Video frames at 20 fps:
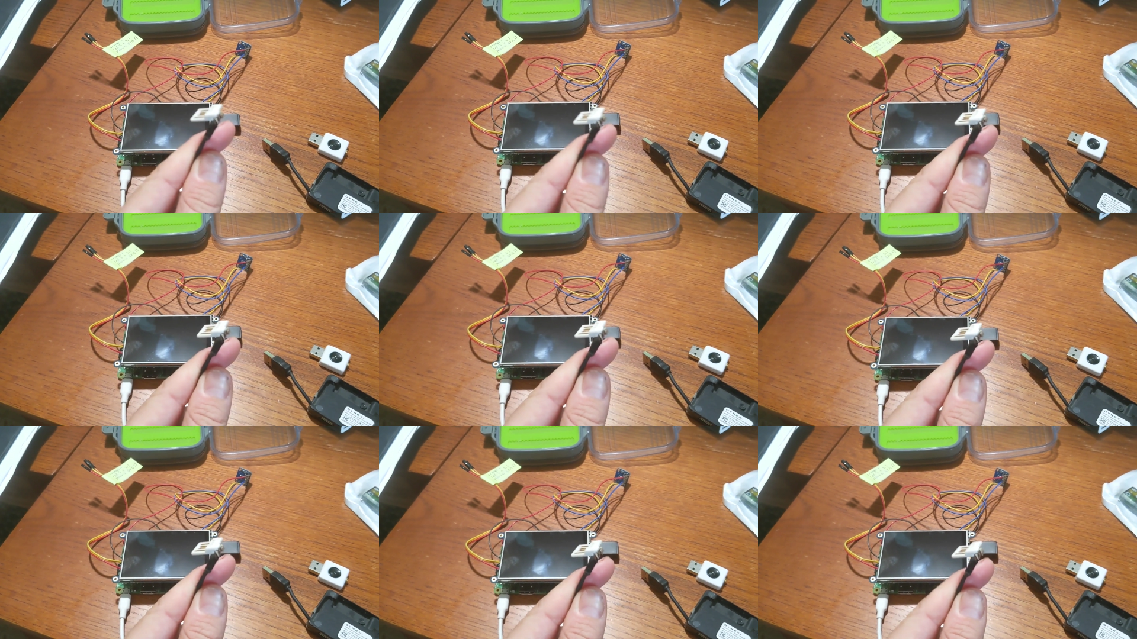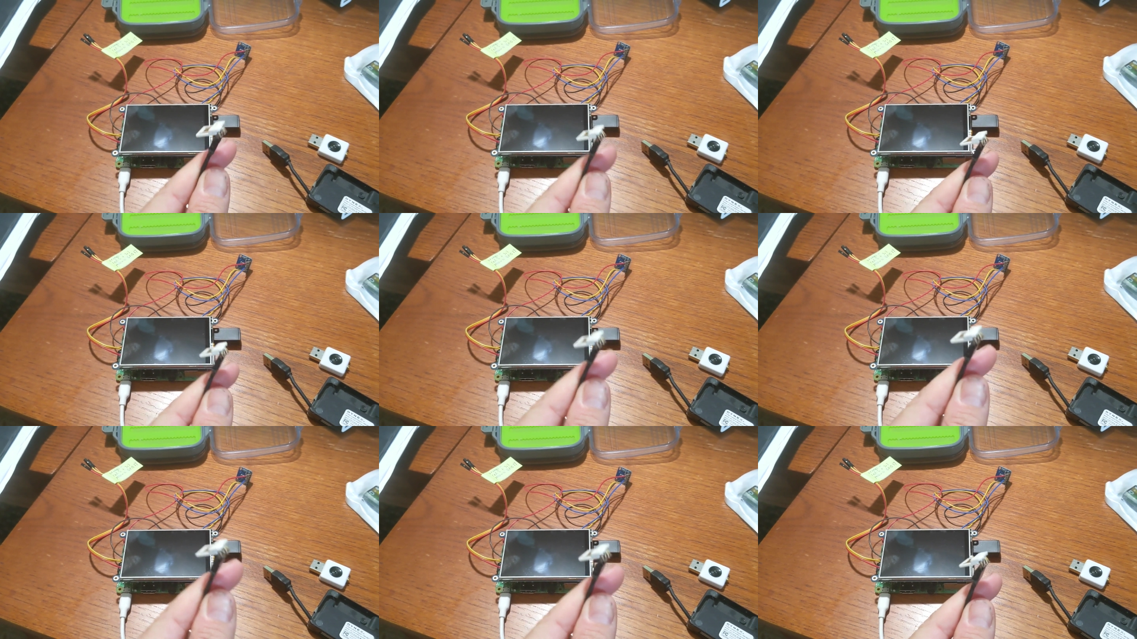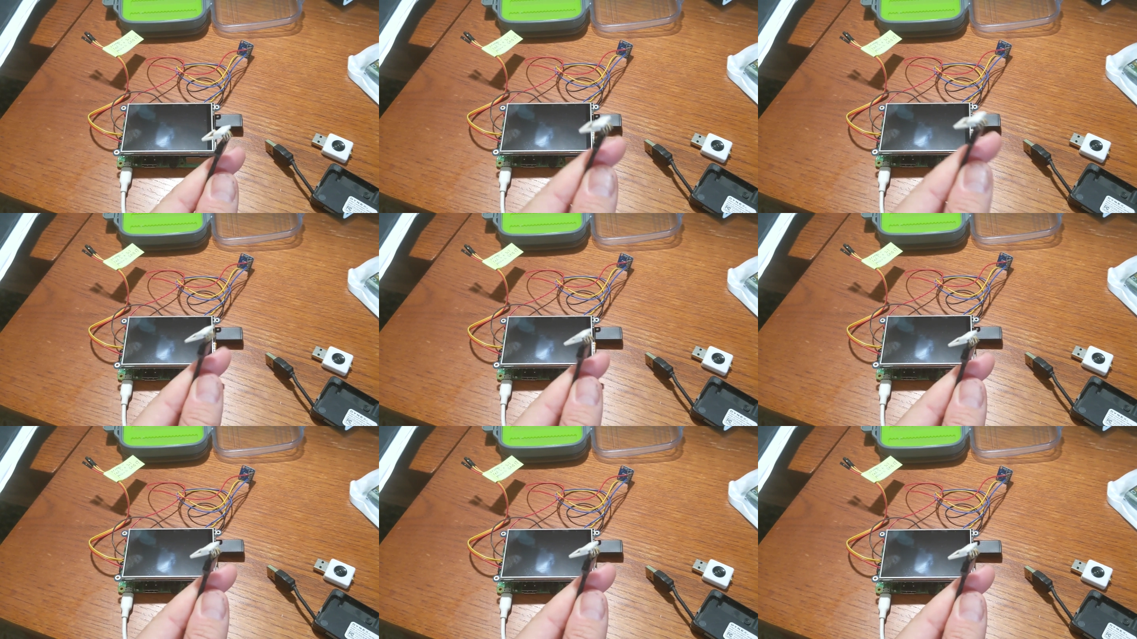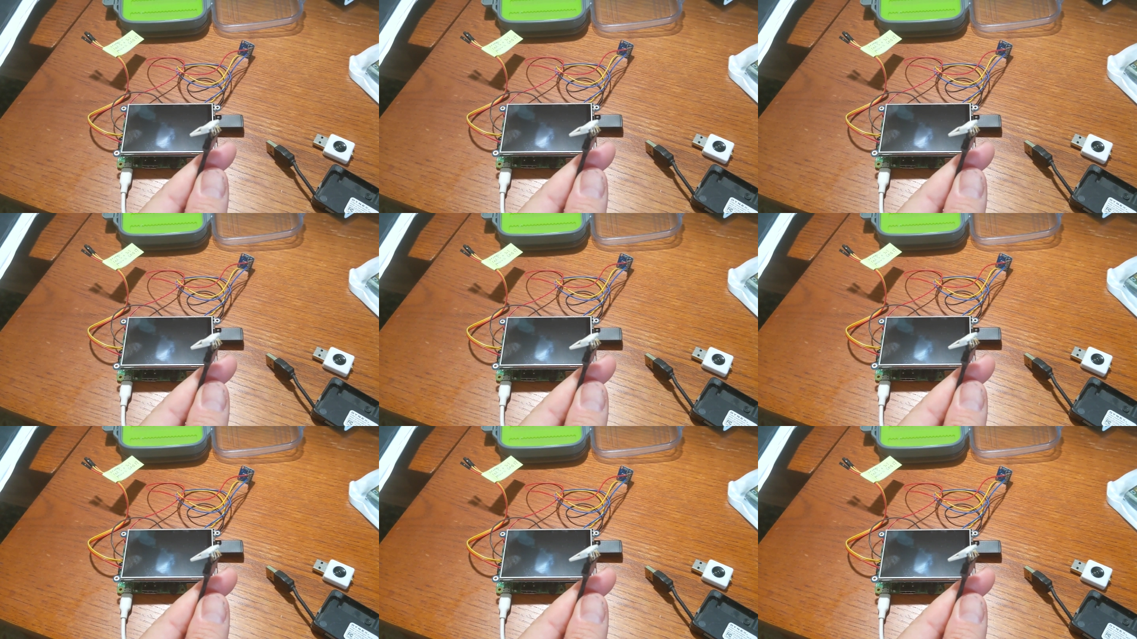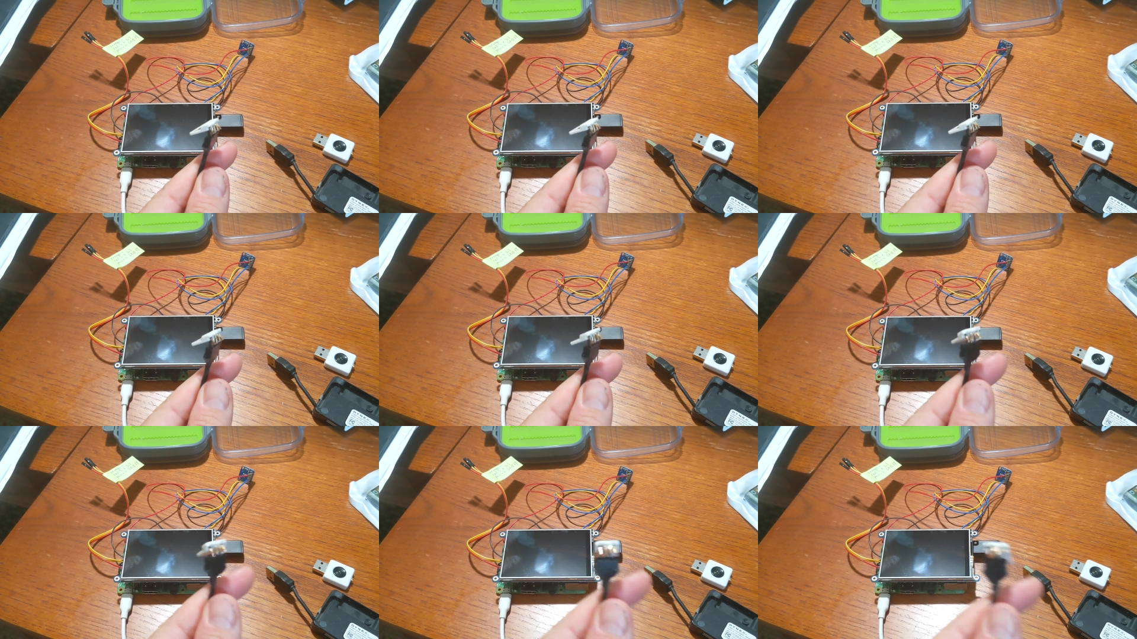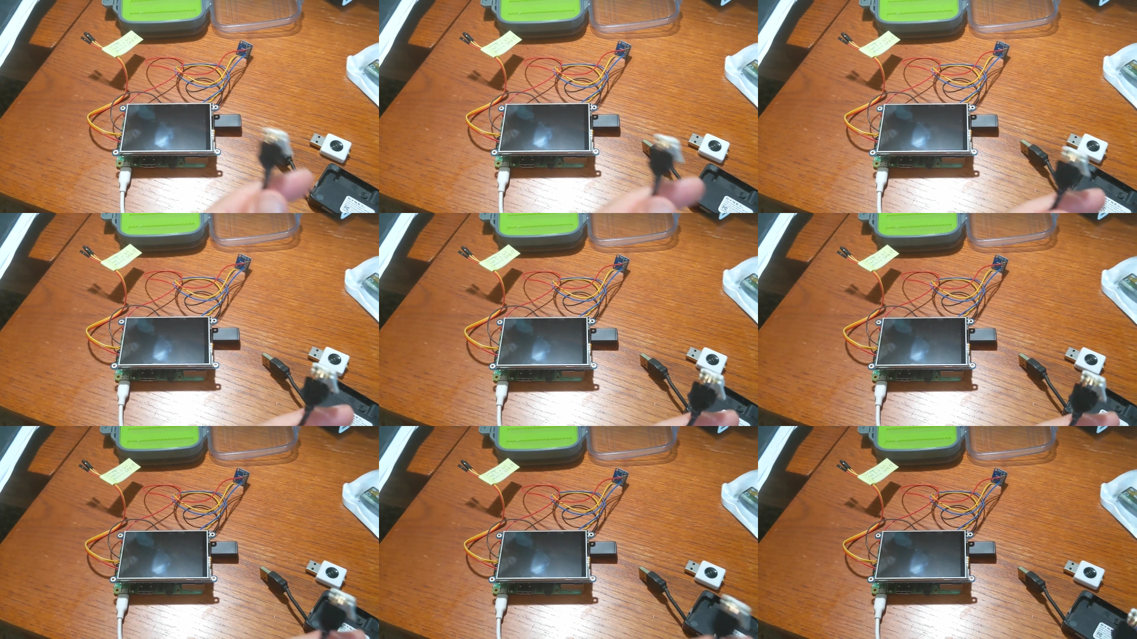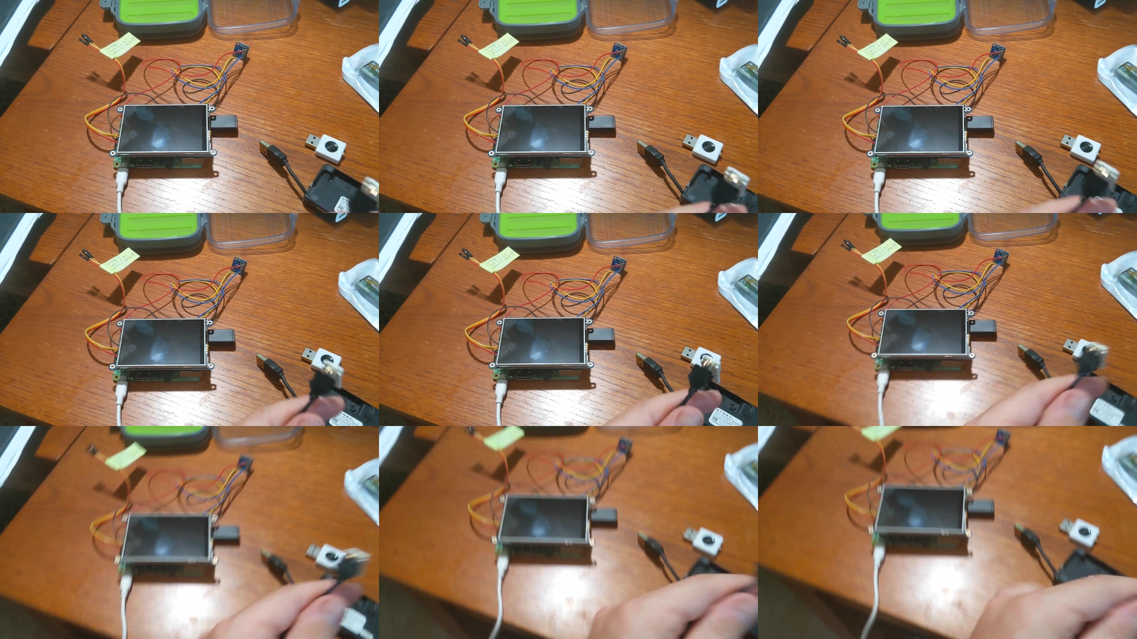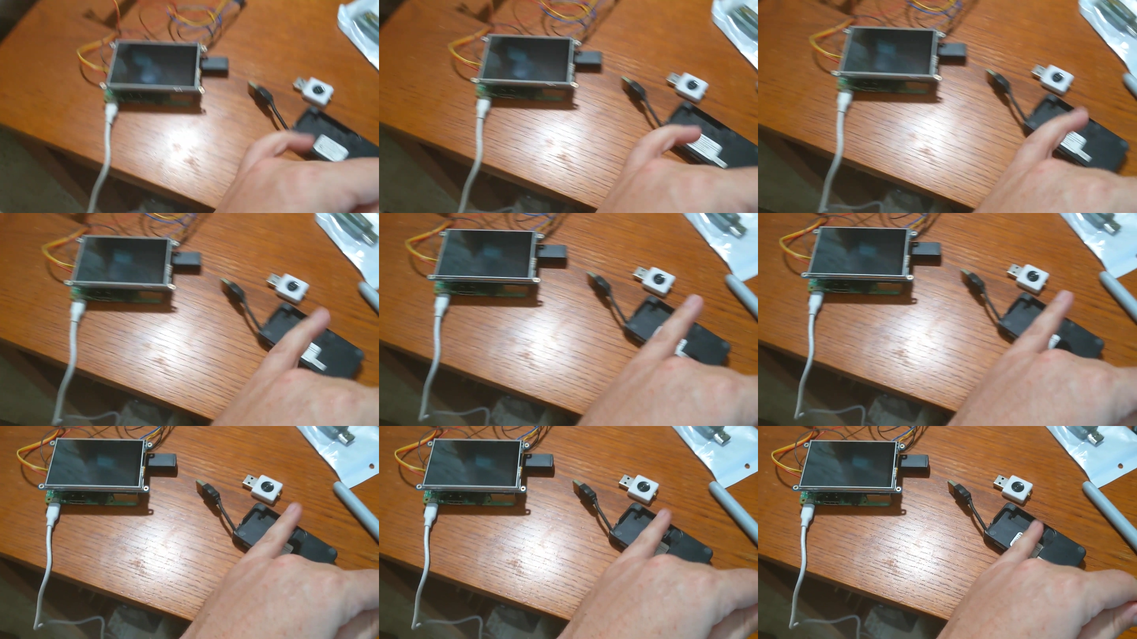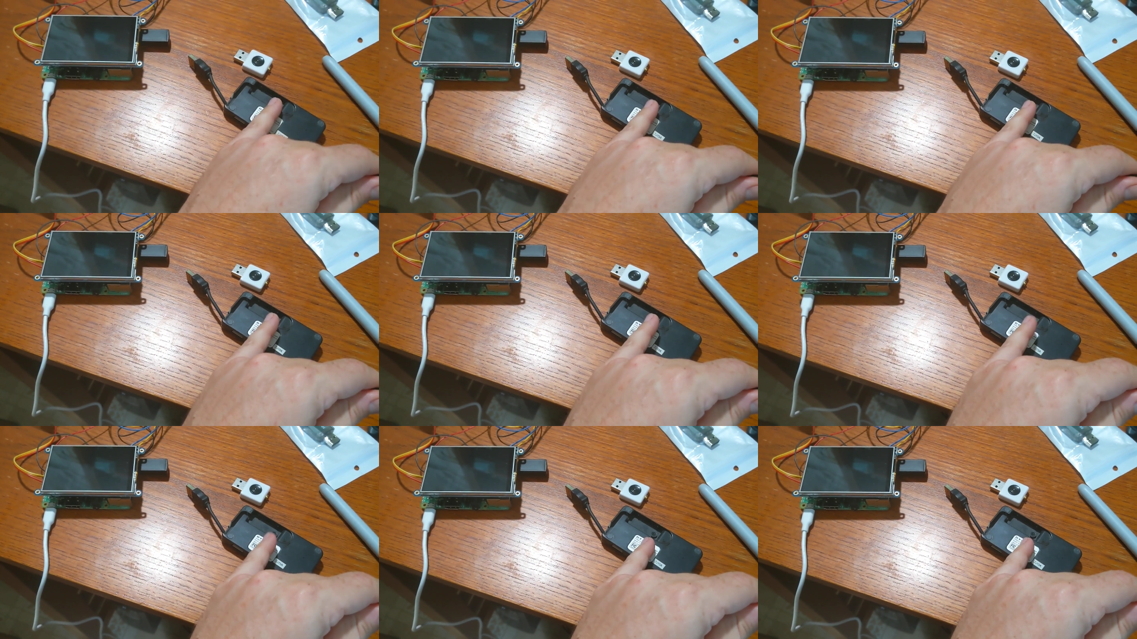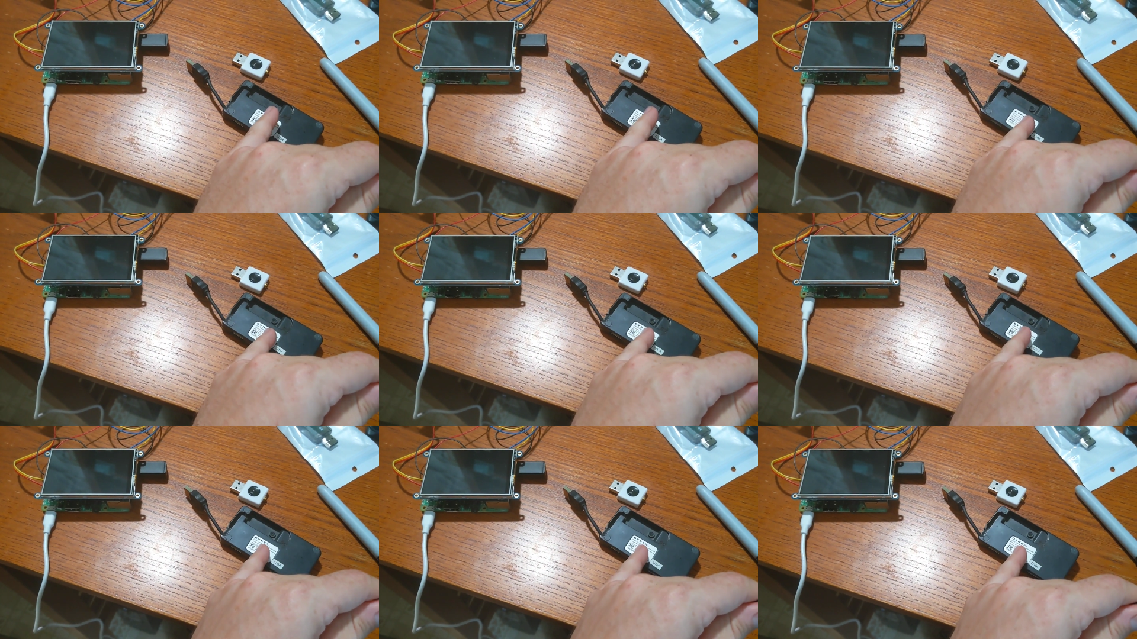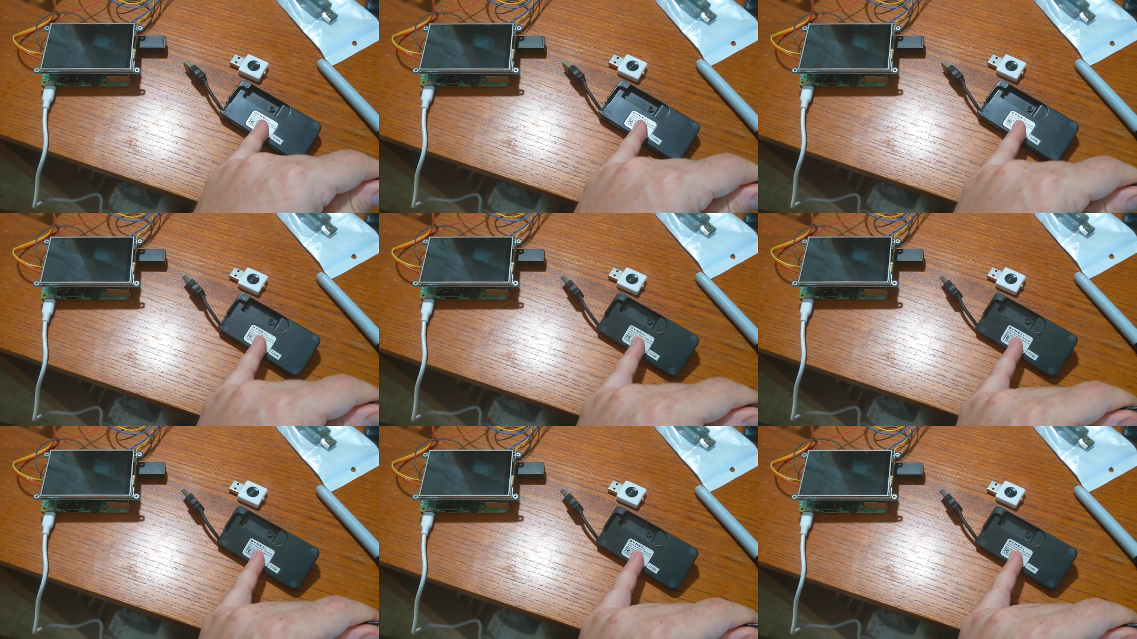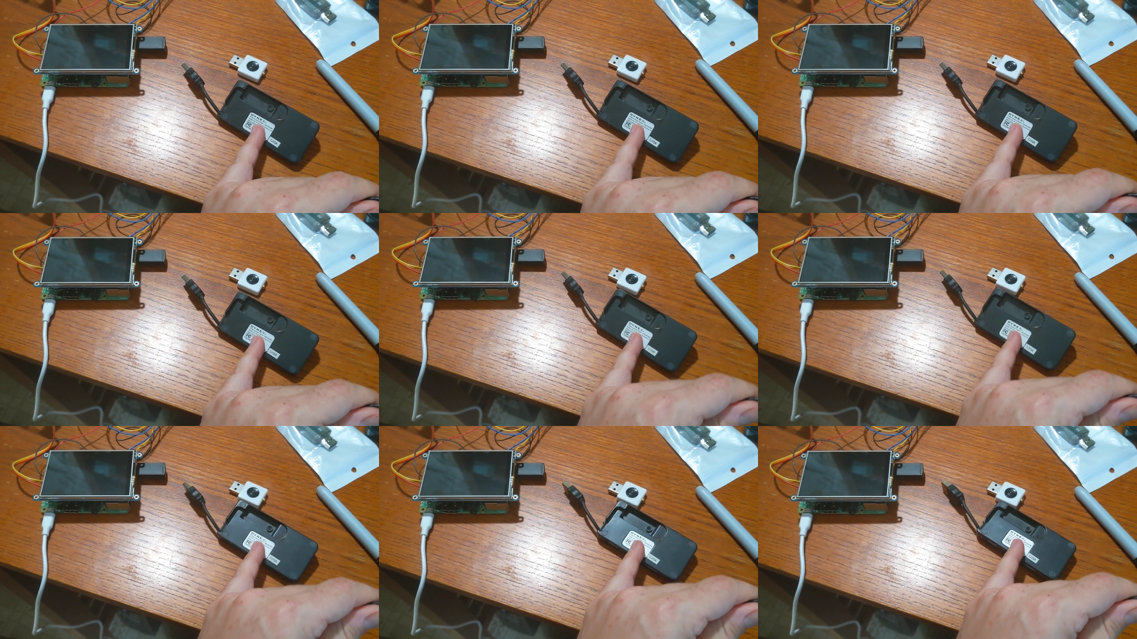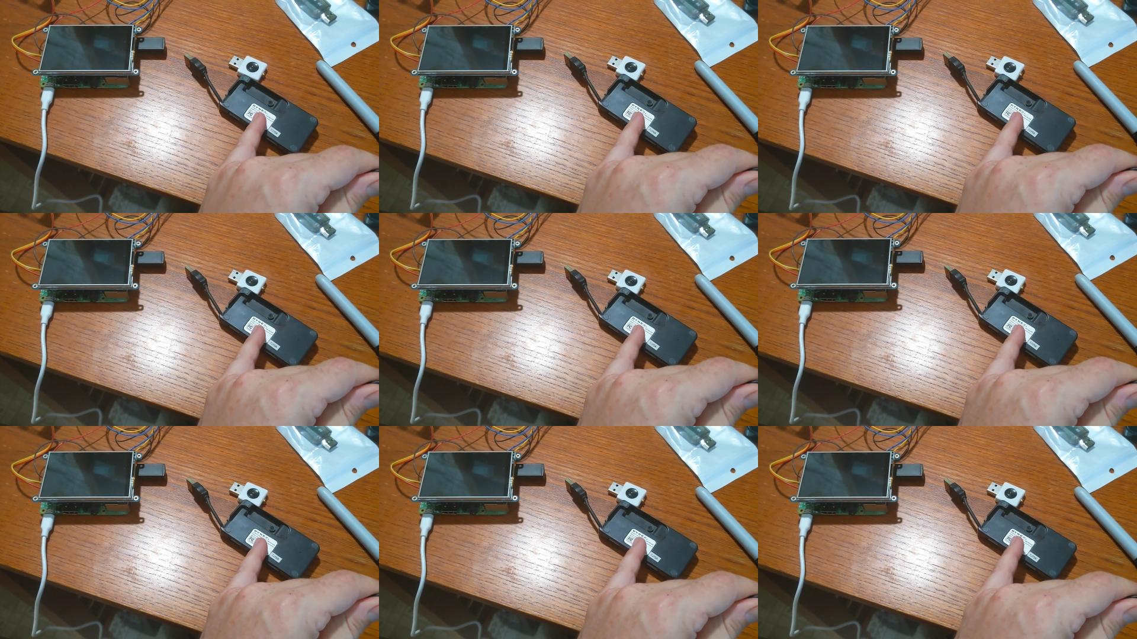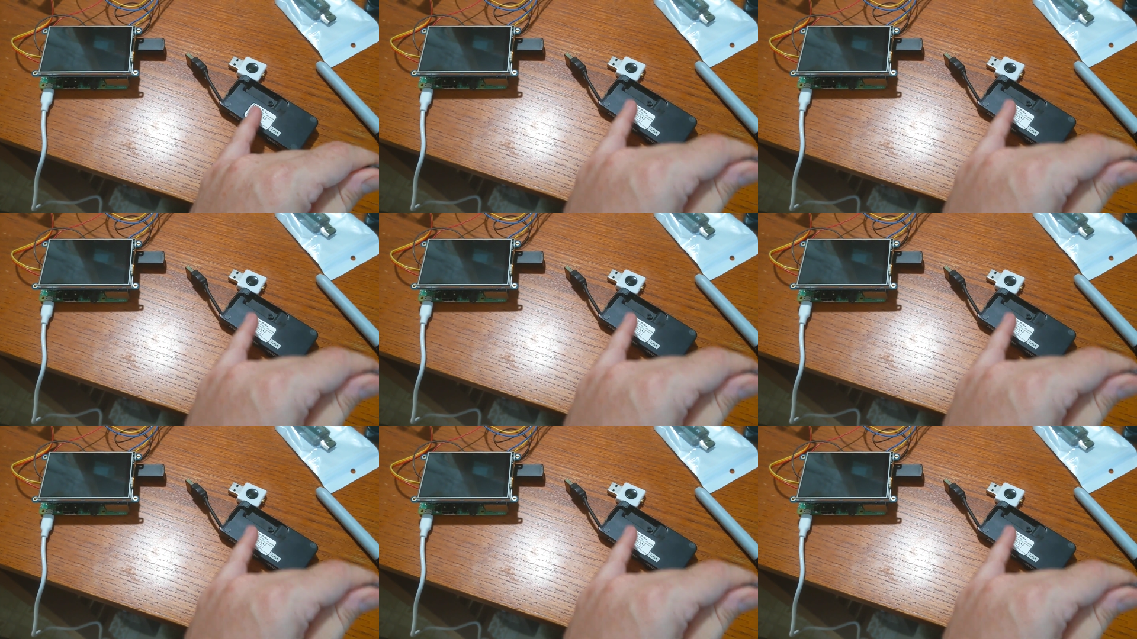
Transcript: (no speaker visible)